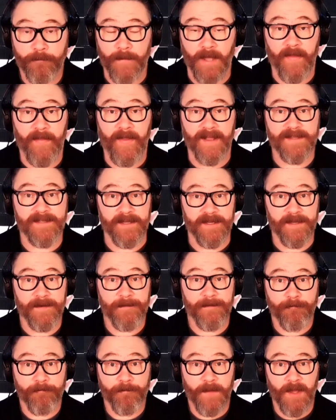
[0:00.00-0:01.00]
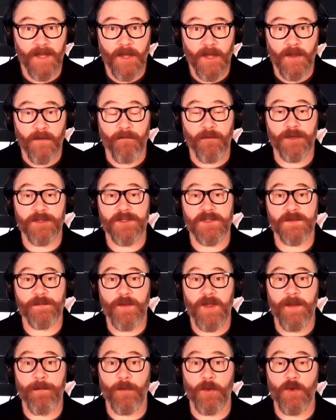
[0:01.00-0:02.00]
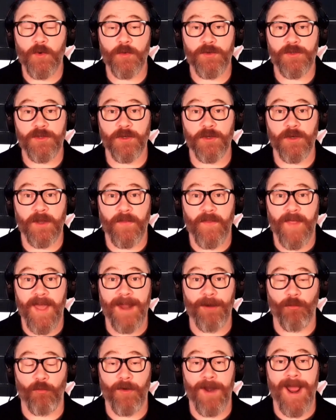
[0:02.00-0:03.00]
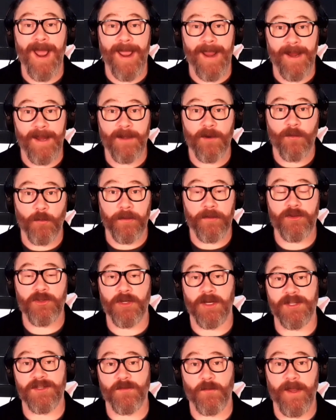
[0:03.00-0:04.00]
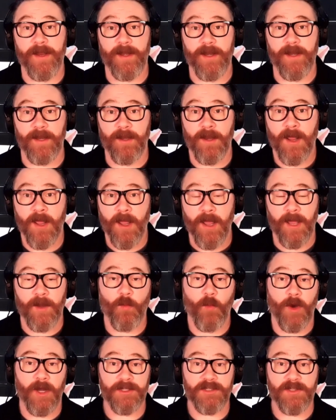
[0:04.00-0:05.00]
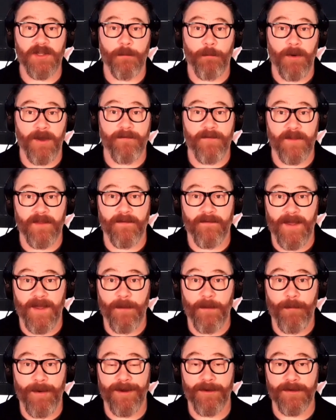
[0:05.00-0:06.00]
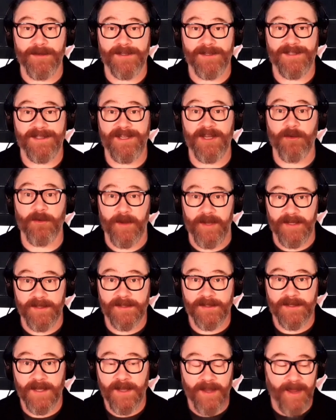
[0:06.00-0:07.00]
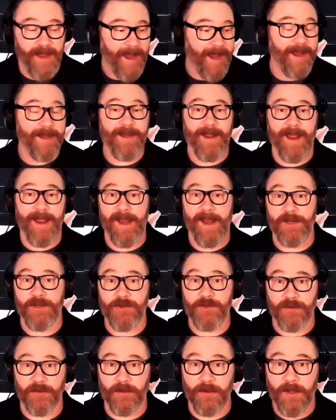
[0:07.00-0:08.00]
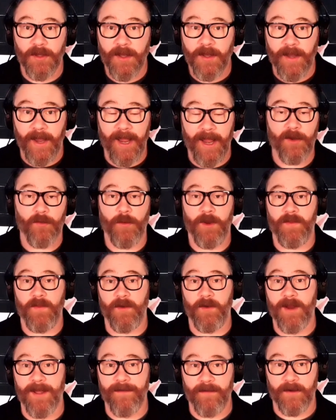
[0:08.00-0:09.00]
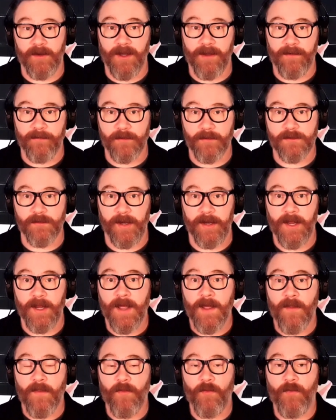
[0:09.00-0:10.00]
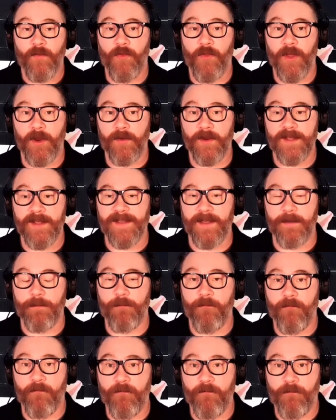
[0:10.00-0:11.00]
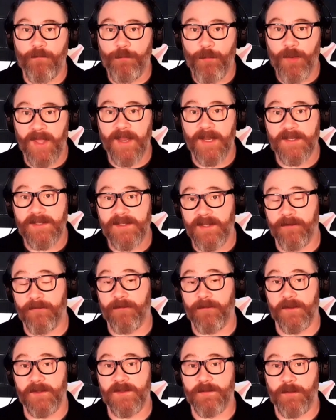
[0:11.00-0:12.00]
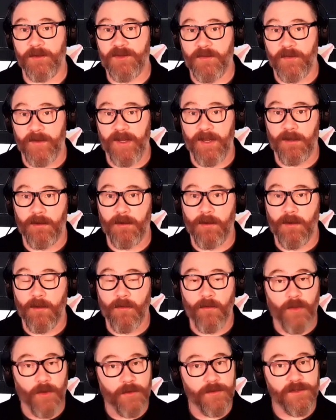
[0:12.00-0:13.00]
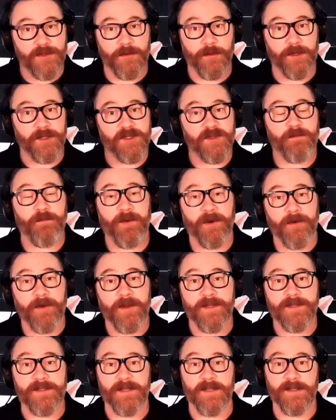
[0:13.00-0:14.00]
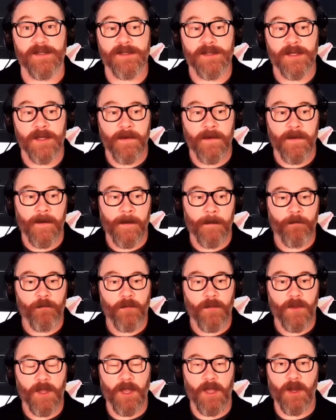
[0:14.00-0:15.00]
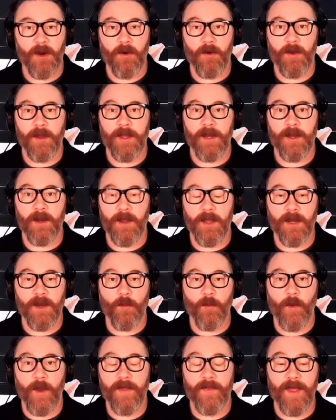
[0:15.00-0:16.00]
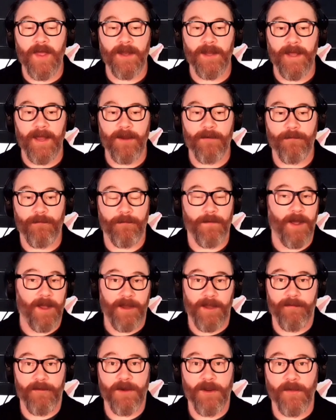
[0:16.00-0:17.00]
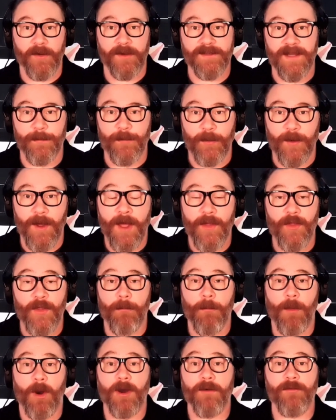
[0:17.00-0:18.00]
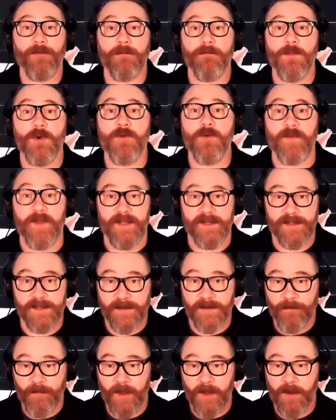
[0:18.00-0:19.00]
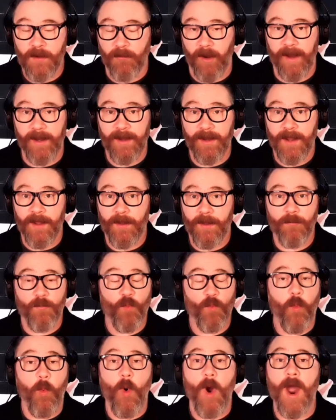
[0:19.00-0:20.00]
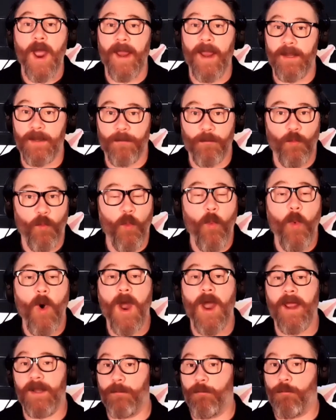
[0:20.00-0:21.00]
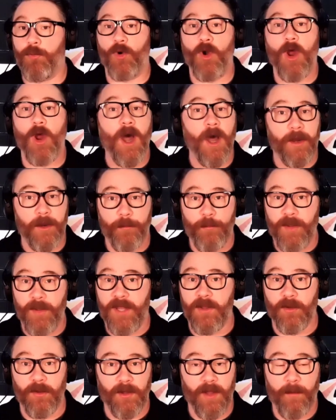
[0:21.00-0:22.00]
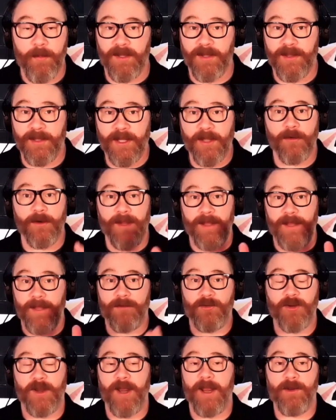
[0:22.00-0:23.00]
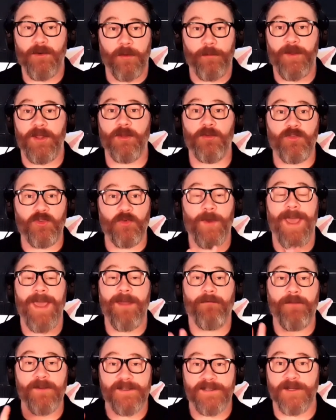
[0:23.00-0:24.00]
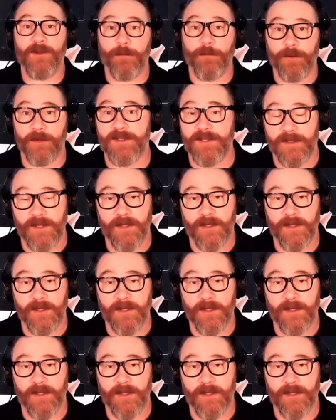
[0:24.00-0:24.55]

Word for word: and that's it, mm-hmm. versus people who took that ride with Joss Whedon and watched the Buffy the Vampire series and Angel and read the graphic novels, right? Mm-hmm. There is a big difference between those two experiences. For sure you know, in a, in a way that like I'll give you another example: the Marvel movies, right? Wide, wide, broad appeal. I mean, literally trying to appeal to every single person